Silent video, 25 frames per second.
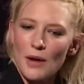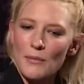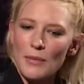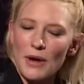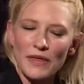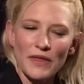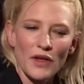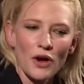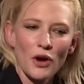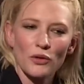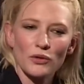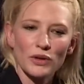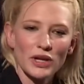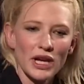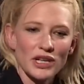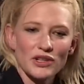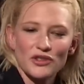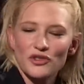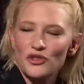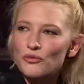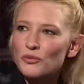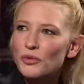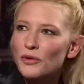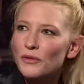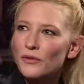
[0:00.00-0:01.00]
about the whole
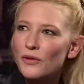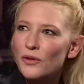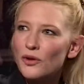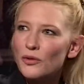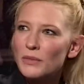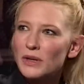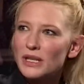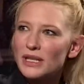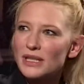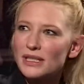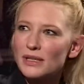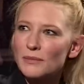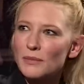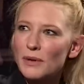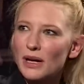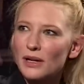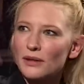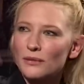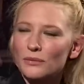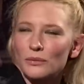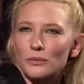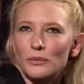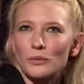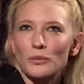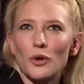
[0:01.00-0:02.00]
nature of performance,
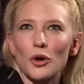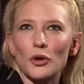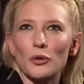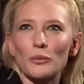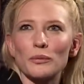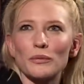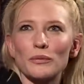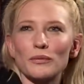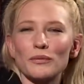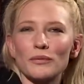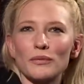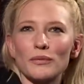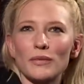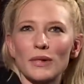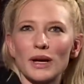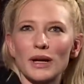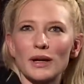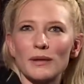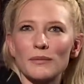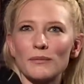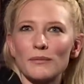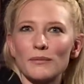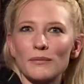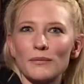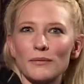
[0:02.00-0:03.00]
about what,
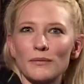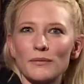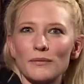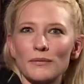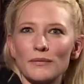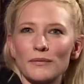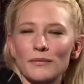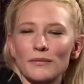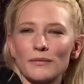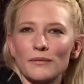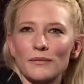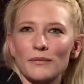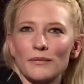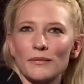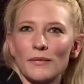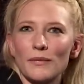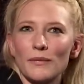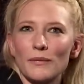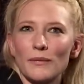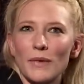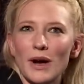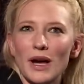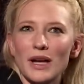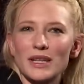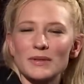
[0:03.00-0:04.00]
um,
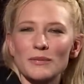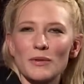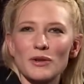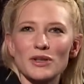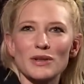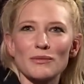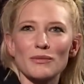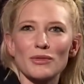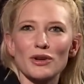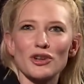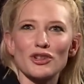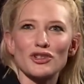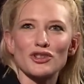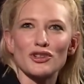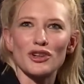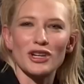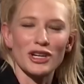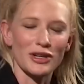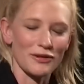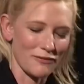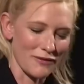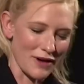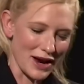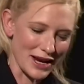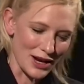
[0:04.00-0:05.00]
I suppose I'm on a
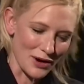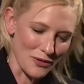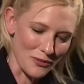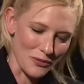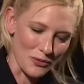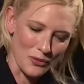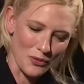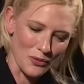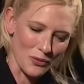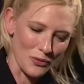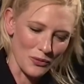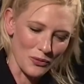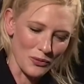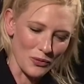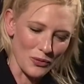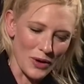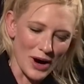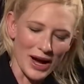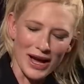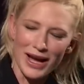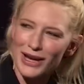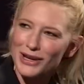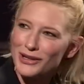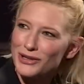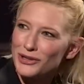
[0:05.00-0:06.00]
journey to find out
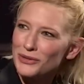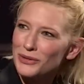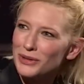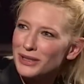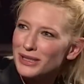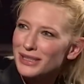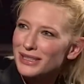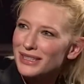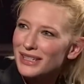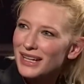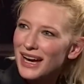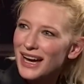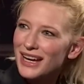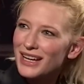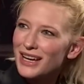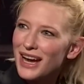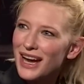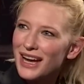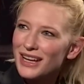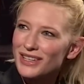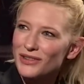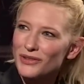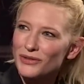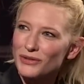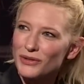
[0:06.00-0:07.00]
why I do it. I,
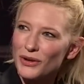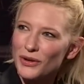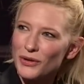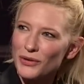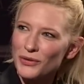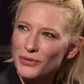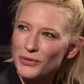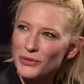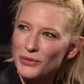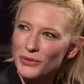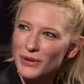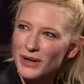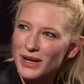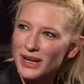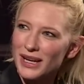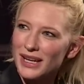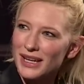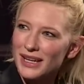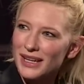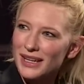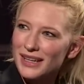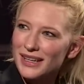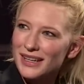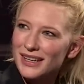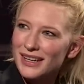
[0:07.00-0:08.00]
I don't know.
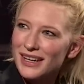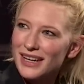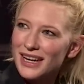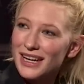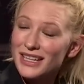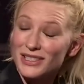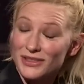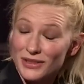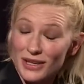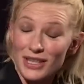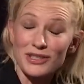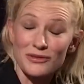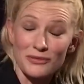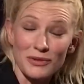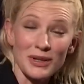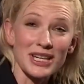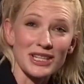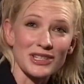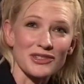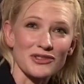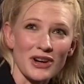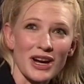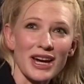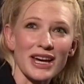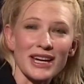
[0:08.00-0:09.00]
It's it's really
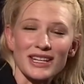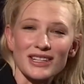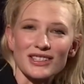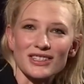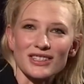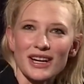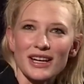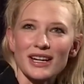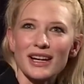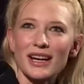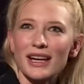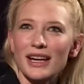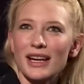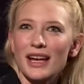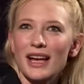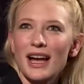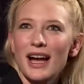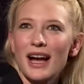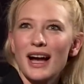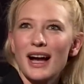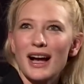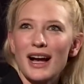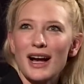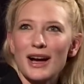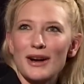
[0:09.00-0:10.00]
strange. And I,
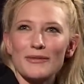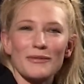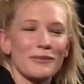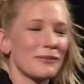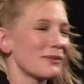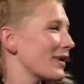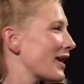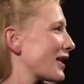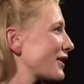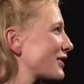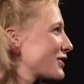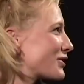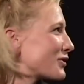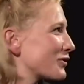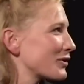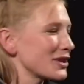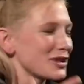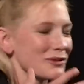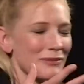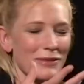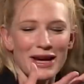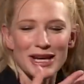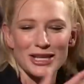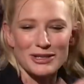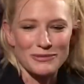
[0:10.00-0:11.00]
um, I was talking
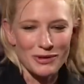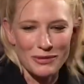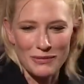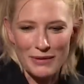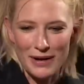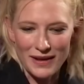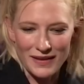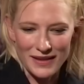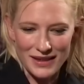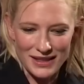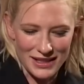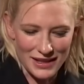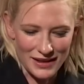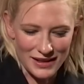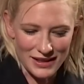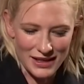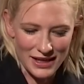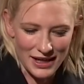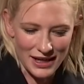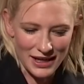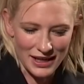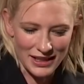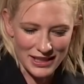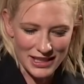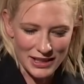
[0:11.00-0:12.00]
to my husband about this the other
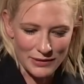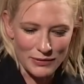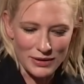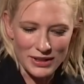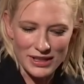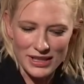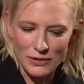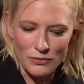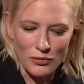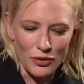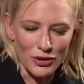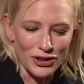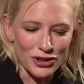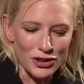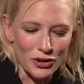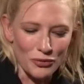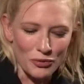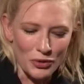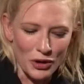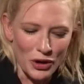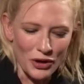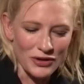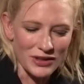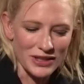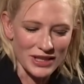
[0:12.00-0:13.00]
day, because someone said, what's your
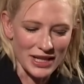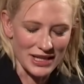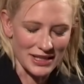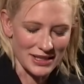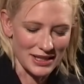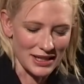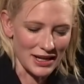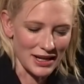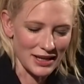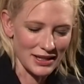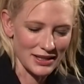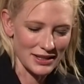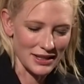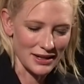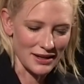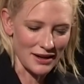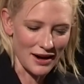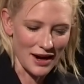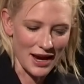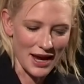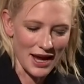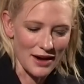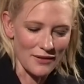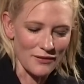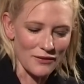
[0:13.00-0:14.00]
process? And I said,
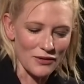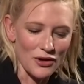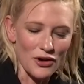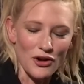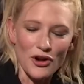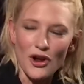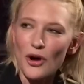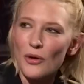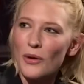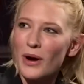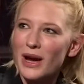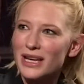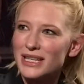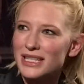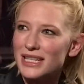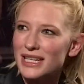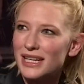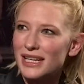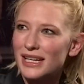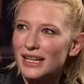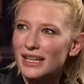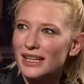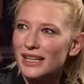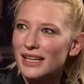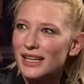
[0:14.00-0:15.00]
I have no
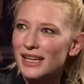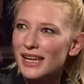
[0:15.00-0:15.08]
idea.